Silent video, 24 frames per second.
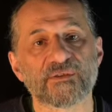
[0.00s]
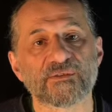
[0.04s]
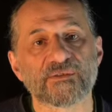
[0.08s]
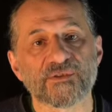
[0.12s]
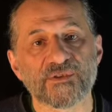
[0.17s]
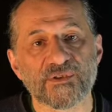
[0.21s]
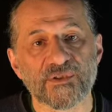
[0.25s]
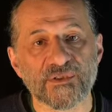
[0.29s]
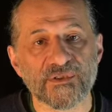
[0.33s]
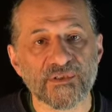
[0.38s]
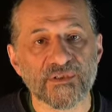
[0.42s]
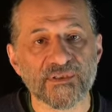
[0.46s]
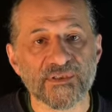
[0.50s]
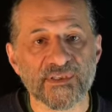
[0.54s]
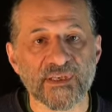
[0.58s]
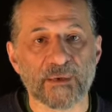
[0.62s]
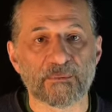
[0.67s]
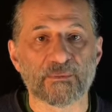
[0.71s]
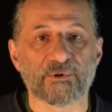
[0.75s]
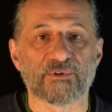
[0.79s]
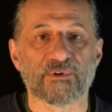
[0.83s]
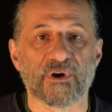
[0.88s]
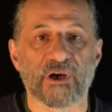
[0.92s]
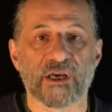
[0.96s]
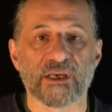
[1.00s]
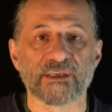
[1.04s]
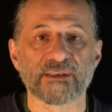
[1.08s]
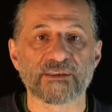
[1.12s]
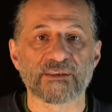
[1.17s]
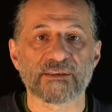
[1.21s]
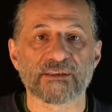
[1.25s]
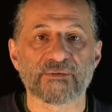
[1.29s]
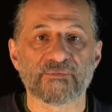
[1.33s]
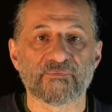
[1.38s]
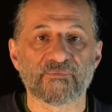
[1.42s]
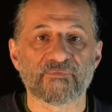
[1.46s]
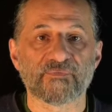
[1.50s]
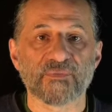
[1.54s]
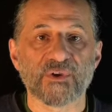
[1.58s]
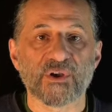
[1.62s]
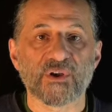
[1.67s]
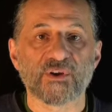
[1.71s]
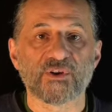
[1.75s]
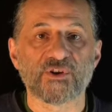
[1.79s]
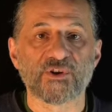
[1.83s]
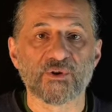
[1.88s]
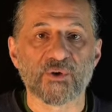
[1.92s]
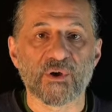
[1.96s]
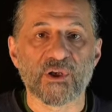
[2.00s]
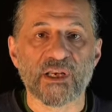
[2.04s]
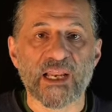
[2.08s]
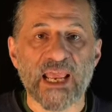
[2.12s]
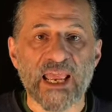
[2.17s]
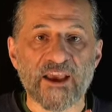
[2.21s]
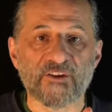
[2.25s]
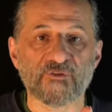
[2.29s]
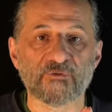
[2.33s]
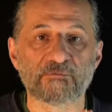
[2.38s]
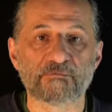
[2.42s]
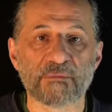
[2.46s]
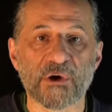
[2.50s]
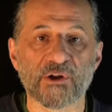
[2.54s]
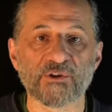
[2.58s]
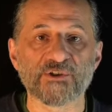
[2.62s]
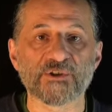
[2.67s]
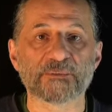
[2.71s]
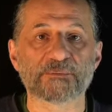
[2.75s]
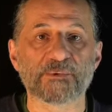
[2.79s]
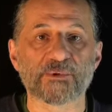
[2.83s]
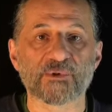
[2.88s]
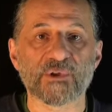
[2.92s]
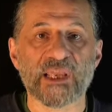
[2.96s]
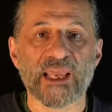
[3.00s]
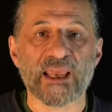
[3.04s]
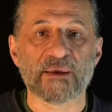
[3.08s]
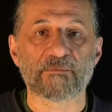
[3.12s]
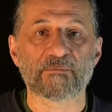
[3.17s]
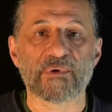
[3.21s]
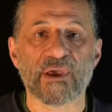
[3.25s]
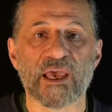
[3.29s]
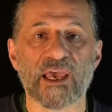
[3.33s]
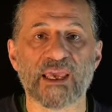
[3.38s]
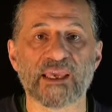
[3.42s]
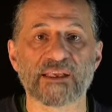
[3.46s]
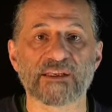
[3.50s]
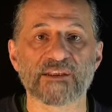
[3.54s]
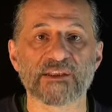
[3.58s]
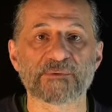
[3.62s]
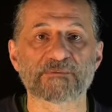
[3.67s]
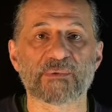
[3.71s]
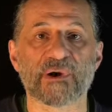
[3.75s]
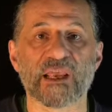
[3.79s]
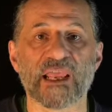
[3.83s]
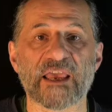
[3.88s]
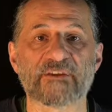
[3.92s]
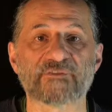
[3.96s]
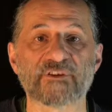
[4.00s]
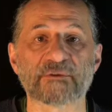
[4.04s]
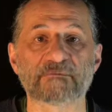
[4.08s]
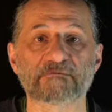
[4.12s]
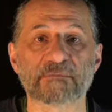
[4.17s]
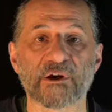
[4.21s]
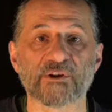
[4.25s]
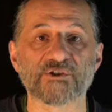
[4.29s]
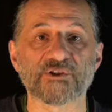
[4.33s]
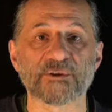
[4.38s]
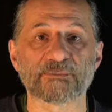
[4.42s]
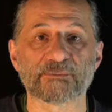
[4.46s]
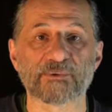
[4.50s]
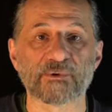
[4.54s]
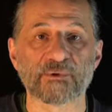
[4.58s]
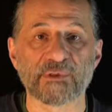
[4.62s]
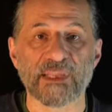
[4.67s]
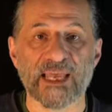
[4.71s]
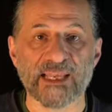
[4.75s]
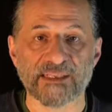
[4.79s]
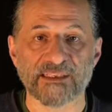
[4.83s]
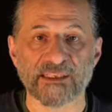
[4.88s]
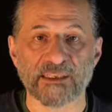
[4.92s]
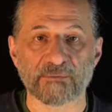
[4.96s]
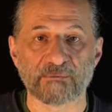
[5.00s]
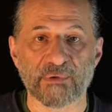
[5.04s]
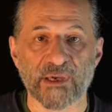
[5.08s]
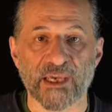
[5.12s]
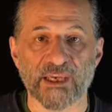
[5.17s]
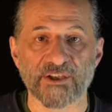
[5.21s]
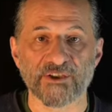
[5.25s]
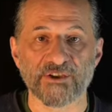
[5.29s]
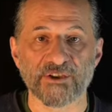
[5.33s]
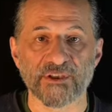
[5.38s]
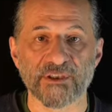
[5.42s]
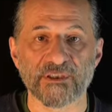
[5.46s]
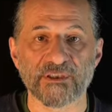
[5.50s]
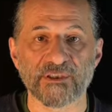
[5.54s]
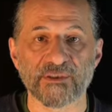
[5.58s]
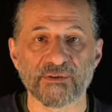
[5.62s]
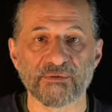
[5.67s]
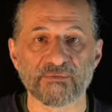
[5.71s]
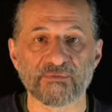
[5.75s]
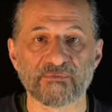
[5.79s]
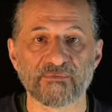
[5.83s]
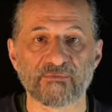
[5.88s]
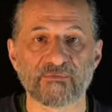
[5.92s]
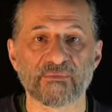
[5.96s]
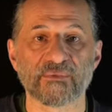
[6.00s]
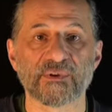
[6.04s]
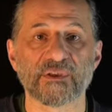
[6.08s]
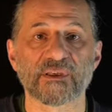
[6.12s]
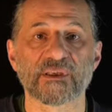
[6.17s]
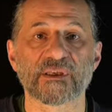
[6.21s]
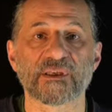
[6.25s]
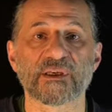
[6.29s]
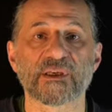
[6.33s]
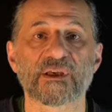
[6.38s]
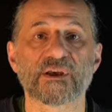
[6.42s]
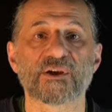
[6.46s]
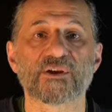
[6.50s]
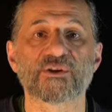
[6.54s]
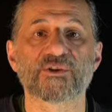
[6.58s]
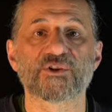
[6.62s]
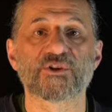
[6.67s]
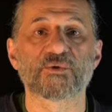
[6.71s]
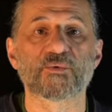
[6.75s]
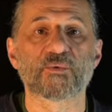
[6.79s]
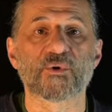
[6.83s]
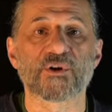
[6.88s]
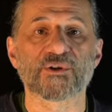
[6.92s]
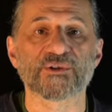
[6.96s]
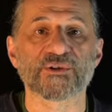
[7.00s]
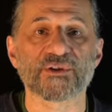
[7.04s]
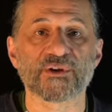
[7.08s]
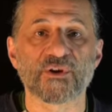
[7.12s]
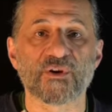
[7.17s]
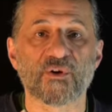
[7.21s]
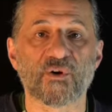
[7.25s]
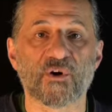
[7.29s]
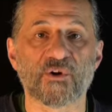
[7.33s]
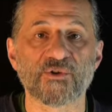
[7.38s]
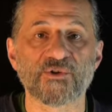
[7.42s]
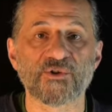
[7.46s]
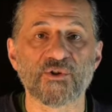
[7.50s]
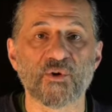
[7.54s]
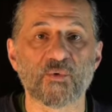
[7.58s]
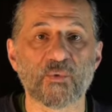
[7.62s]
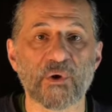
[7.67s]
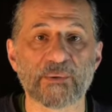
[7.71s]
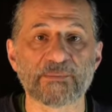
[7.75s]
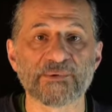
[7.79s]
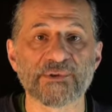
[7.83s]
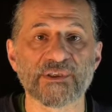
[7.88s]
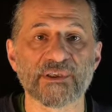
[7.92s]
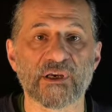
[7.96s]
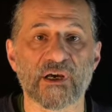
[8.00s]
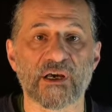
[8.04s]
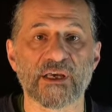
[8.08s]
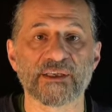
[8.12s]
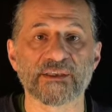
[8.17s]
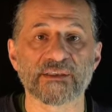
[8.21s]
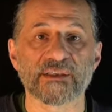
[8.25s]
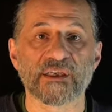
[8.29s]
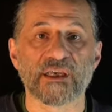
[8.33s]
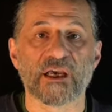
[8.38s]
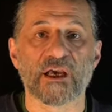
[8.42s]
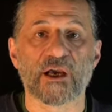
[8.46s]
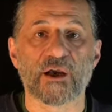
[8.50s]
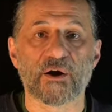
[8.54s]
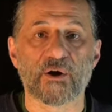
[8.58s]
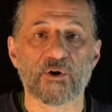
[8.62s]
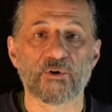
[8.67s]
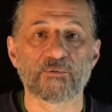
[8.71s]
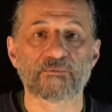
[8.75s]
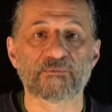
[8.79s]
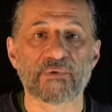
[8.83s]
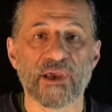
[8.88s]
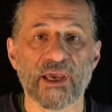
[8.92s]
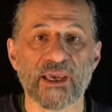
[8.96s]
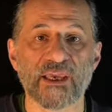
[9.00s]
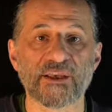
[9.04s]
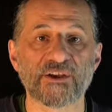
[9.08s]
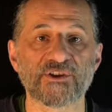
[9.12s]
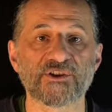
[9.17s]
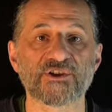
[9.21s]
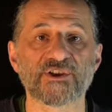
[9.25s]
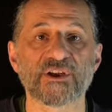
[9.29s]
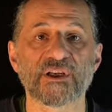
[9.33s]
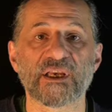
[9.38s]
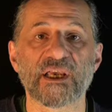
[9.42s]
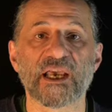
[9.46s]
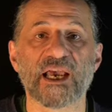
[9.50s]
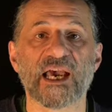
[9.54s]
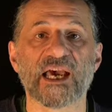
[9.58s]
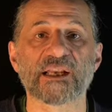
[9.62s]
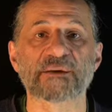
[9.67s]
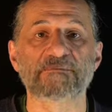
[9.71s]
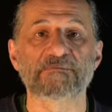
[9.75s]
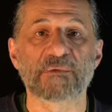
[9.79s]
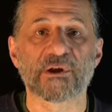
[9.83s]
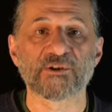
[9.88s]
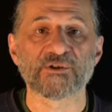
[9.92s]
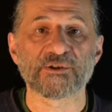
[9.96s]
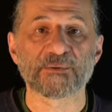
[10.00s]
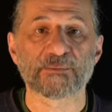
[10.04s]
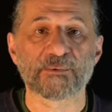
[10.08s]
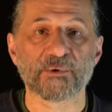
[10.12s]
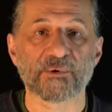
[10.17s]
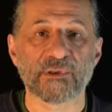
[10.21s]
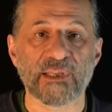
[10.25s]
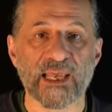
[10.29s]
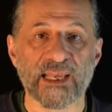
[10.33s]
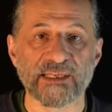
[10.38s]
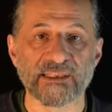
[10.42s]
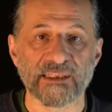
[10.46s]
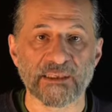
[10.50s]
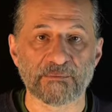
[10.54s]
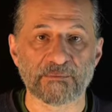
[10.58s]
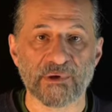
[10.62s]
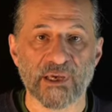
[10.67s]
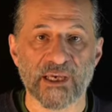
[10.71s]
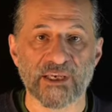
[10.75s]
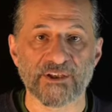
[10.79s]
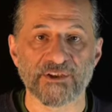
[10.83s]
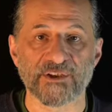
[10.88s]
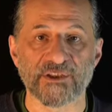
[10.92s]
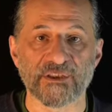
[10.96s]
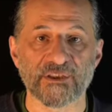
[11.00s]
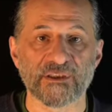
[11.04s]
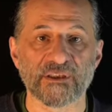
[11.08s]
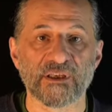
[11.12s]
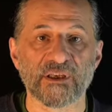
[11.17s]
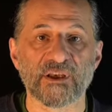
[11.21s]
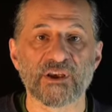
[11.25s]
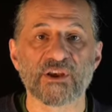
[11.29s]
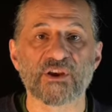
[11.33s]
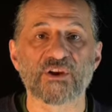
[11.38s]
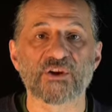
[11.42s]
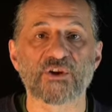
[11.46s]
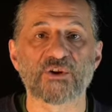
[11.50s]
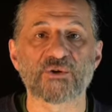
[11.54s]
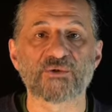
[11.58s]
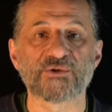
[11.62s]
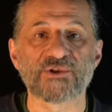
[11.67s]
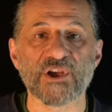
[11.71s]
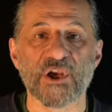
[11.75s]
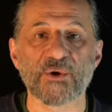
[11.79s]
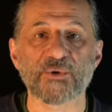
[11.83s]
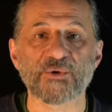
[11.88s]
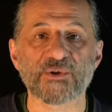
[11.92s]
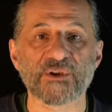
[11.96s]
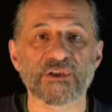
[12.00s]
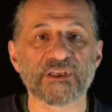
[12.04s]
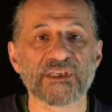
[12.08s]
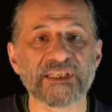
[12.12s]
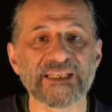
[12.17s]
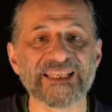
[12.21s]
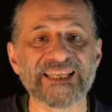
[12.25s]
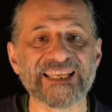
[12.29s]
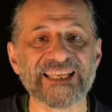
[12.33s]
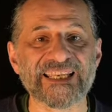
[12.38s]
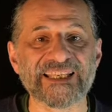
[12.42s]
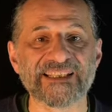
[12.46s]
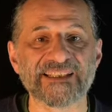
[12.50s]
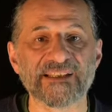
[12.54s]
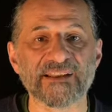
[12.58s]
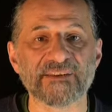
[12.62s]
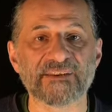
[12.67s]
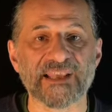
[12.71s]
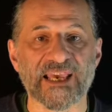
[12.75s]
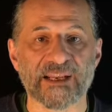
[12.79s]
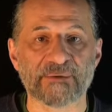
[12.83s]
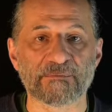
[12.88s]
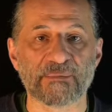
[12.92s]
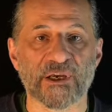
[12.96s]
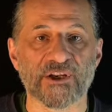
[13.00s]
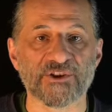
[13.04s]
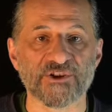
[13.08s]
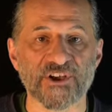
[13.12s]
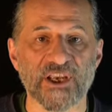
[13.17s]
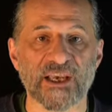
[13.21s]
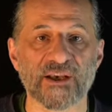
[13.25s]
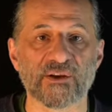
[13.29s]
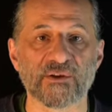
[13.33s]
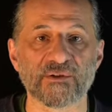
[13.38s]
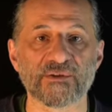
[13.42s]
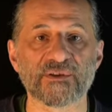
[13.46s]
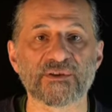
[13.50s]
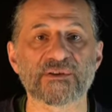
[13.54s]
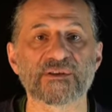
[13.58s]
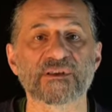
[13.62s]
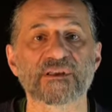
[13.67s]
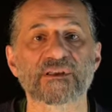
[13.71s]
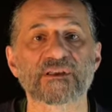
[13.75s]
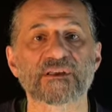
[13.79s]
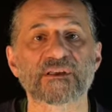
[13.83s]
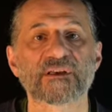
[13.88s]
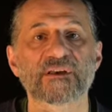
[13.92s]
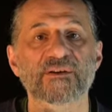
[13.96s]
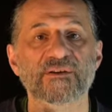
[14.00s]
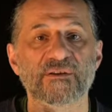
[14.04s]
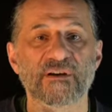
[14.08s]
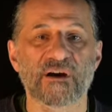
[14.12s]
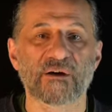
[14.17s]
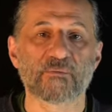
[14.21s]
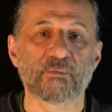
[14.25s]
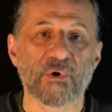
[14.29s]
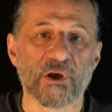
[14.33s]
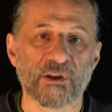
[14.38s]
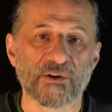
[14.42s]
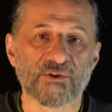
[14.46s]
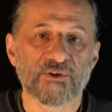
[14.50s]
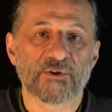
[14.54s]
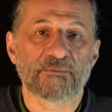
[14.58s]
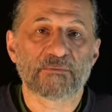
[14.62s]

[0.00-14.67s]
just to summarize, you can have multiple campaigns by having multiple landing pages. You want on your website a home page and multiple landing pages. You don't need that much else. Well, you